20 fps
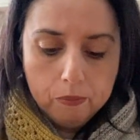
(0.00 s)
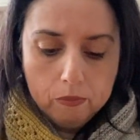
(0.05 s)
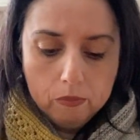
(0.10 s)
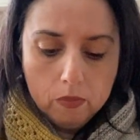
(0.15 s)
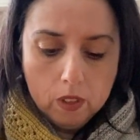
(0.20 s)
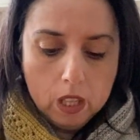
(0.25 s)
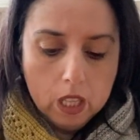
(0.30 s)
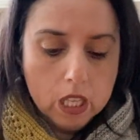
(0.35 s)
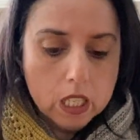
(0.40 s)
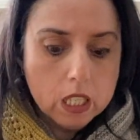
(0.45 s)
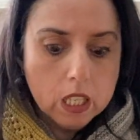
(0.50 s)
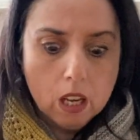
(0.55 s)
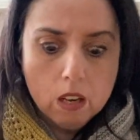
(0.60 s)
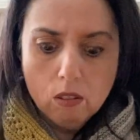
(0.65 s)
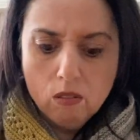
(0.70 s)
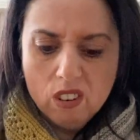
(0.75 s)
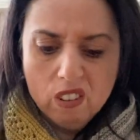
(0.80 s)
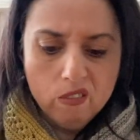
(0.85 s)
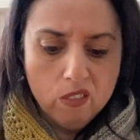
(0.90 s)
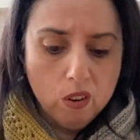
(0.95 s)
This I
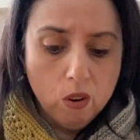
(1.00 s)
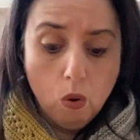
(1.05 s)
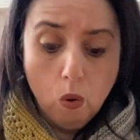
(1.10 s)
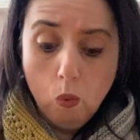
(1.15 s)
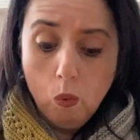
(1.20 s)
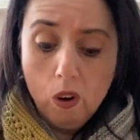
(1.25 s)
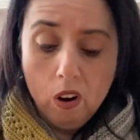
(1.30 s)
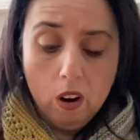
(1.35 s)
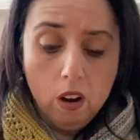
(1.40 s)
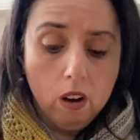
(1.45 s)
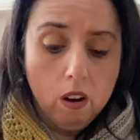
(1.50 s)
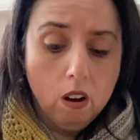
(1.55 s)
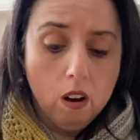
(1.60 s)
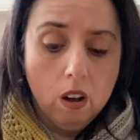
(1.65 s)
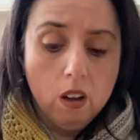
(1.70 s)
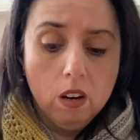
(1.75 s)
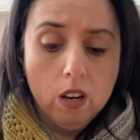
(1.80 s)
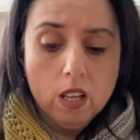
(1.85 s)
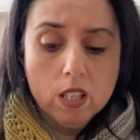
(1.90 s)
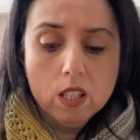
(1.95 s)
don't even know where I
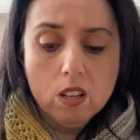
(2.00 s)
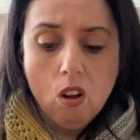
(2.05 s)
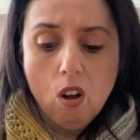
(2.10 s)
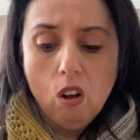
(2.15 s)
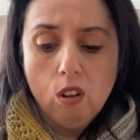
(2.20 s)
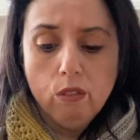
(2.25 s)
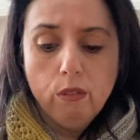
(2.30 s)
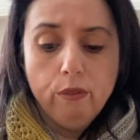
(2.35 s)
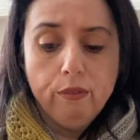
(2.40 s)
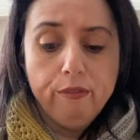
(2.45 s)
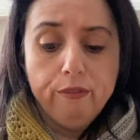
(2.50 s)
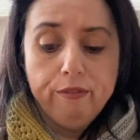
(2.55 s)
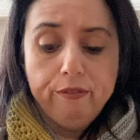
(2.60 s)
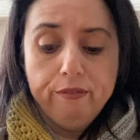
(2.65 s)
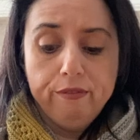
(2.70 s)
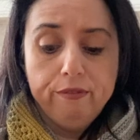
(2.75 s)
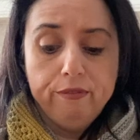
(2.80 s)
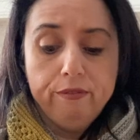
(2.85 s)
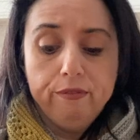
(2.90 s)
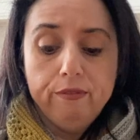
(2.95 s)
got. It's called
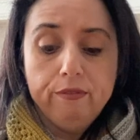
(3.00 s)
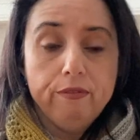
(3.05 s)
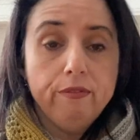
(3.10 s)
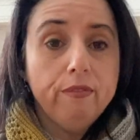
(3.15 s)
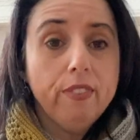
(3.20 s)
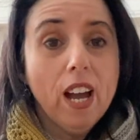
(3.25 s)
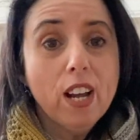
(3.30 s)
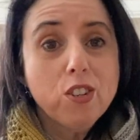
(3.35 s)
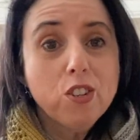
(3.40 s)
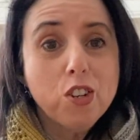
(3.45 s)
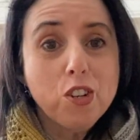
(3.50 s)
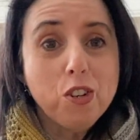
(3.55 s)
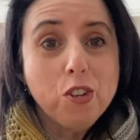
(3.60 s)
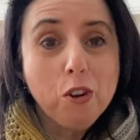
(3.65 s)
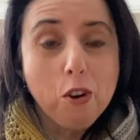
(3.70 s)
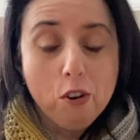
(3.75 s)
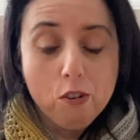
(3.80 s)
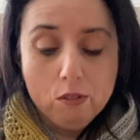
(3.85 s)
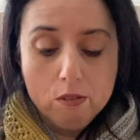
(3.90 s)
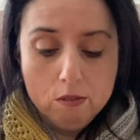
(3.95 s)
Fashion
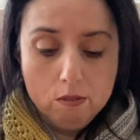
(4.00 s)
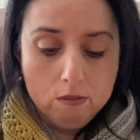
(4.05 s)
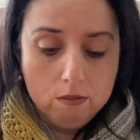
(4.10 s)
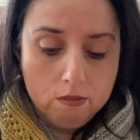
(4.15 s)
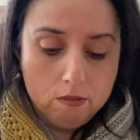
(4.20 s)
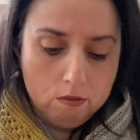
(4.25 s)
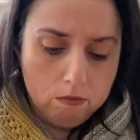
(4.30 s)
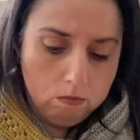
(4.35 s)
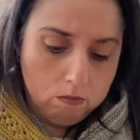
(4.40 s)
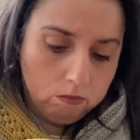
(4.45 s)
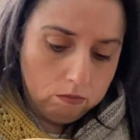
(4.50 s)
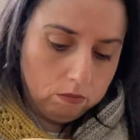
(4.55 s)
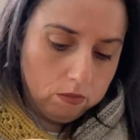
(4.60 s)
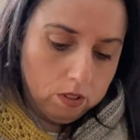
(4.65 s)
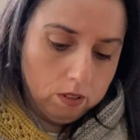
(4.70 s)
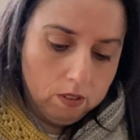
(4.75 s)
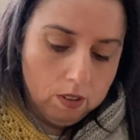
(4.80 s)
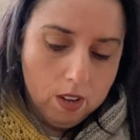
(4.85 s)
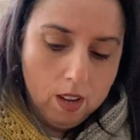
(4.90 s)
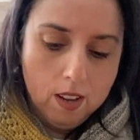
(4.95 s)
Yarn.
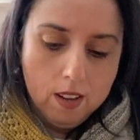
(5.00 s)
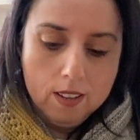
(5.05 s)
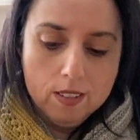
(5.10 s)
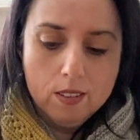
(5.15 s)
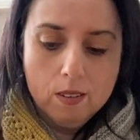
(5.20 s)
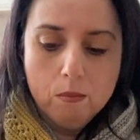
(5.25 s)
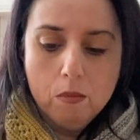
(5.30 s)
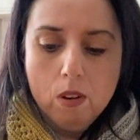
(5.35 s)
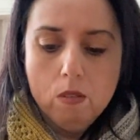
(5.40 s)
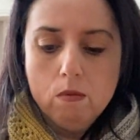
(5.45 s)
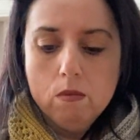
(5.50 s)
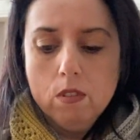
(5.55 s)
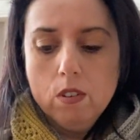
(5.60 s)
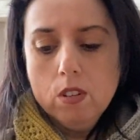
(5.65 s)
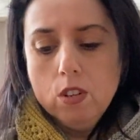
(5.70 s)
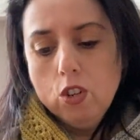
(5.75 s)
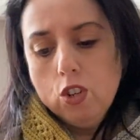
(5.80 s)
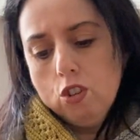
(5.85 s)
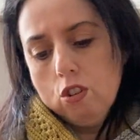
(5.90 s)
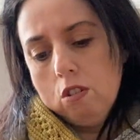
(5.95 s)
I'm not
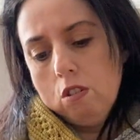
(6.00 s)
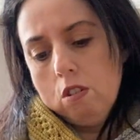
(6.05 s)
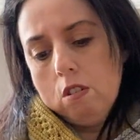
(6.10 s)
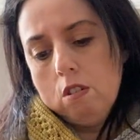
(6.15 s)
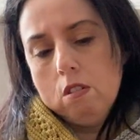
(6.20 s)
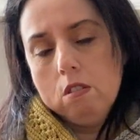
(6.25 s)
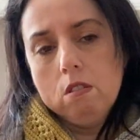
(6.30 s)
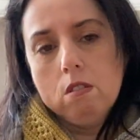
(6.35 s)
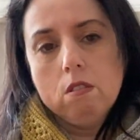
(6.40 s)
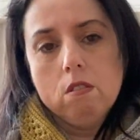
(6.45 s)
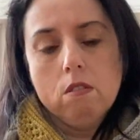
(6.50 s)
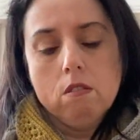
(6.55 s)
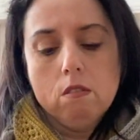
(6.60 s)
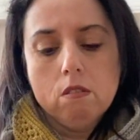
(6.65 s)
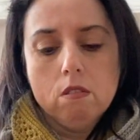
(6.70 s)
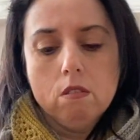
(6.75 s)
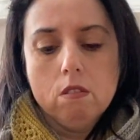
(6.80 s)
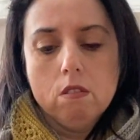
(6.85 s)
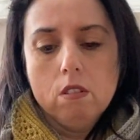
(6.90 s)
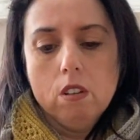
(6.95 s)
really sure.
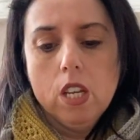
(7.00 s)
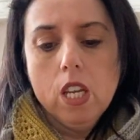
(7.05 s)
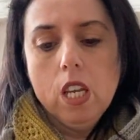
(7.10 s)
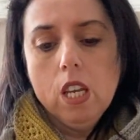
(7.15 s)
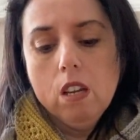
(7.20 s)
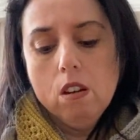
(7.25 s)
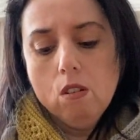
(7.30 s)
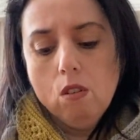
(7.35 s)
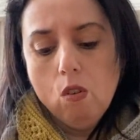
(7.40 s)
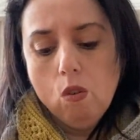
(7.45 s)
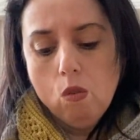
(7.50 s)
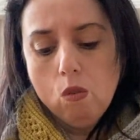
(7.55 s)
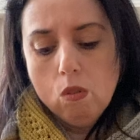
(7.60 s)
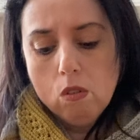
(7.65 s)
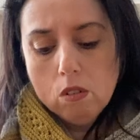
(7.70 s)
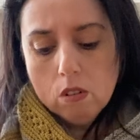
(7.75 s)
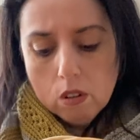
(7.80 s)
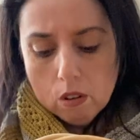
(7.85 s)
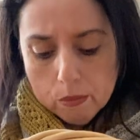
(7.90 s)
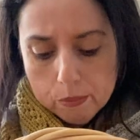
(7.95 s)
King
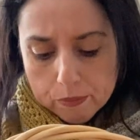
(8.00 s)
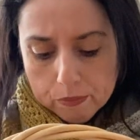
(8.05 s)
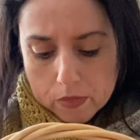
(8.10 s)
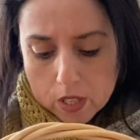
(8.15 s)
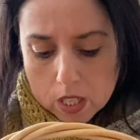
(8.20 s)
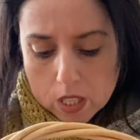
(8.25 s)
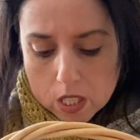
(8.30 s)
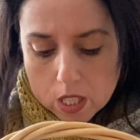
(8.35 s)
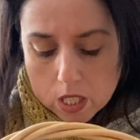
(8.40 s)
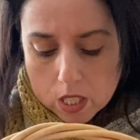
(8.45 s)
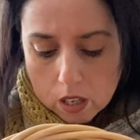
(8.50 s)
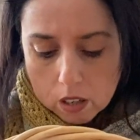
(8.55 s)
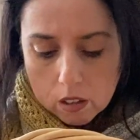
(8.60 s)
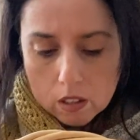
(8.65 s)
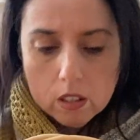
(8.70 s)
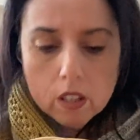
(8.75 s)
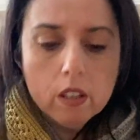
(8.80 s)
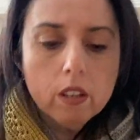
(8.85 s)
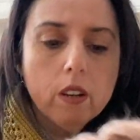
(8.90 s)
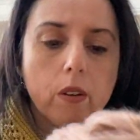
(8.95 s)
Cole,
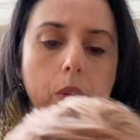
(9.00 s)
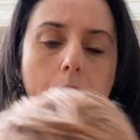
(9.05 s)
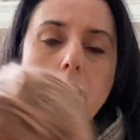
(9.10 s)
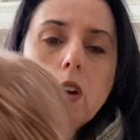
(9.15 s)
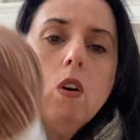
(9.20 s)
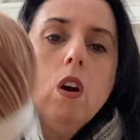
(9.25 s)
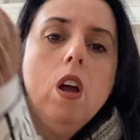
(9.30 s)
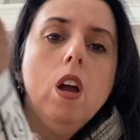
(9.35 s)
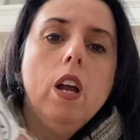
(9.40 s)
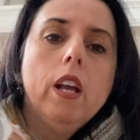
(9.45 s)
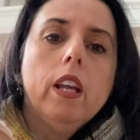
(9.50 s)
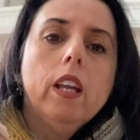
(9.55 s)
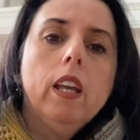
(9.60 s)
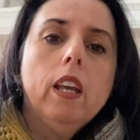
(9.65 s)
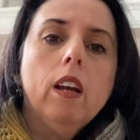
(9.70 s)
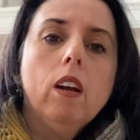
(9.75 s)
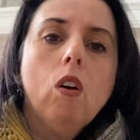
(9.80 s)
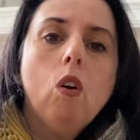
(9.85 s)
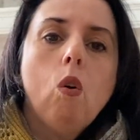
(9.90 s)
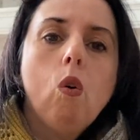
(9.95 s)
here we go.
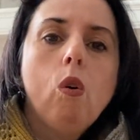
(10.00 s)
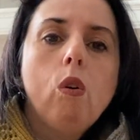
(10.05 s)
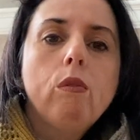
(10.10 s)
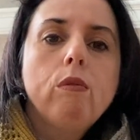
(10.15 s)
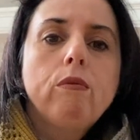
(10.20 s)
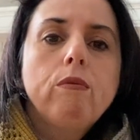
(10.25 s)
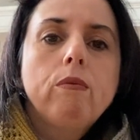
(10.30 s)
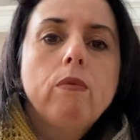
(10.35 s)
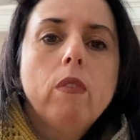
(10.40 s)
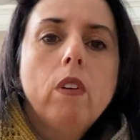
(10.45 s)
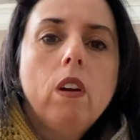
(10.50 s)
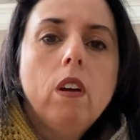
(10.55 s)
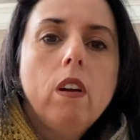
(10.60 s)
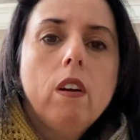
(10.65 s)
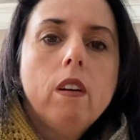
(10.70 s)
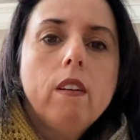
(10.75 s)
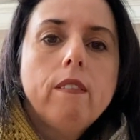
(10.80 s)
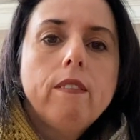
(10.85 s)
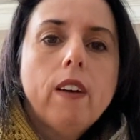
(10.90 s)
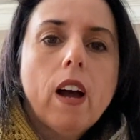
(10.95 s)
King Cole
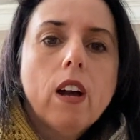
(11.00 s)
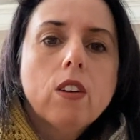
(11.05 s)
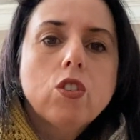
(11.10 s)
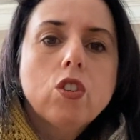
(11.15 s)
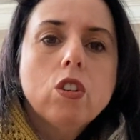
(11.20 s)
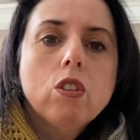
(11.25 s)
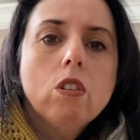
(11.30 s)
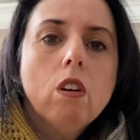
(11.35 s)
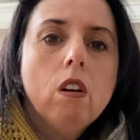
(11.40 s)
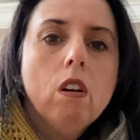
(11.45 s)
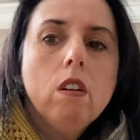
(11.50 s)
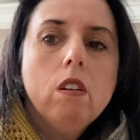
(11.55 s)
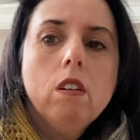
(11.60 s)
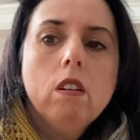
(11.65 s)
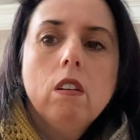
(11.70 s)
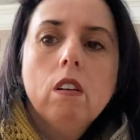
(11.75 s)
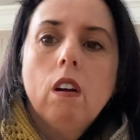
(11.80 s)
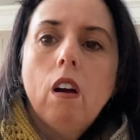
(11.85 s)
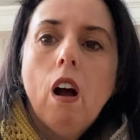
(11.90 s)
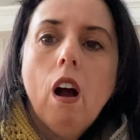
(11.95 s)
Fashion
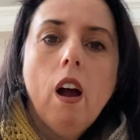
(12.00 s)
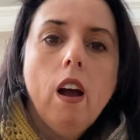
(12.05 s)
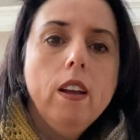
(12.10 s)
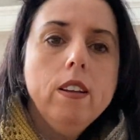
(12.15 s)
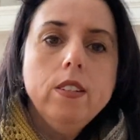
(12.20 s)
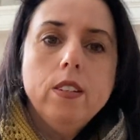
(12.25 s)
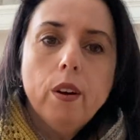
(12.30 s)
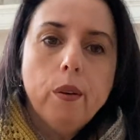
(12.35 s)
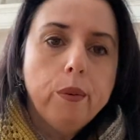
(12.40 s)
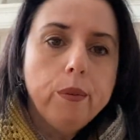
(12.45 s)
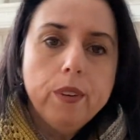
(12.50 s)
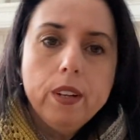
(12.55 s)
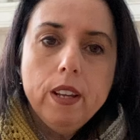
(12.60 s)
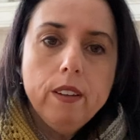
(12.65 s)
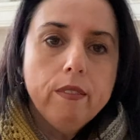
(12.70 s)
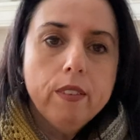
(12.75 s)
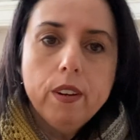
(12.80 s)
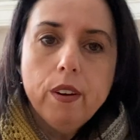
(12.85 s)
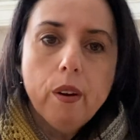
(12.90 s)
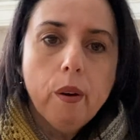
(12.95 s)
Yarn. I don't
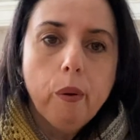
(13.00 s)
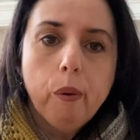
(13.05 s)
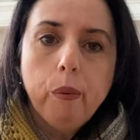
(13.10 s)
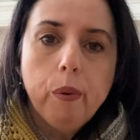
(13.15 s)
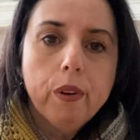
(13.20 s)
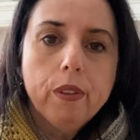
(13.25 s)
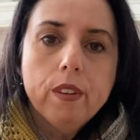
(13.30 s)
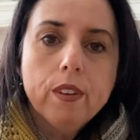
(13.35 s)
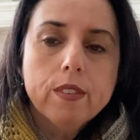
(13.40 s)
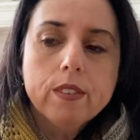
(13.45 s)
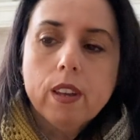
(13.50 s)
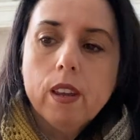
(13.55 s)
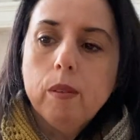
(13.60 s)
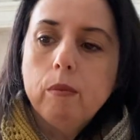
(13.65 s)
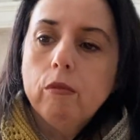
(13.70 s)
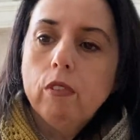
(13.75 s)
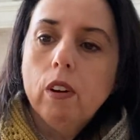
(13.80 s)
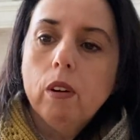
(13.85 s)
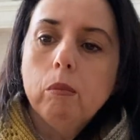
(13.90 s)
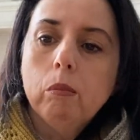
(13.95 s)
even know where this came
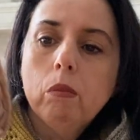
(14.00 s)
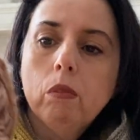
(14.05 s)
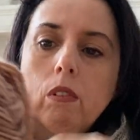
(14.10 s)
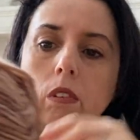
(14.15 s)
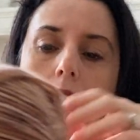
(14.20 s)
from.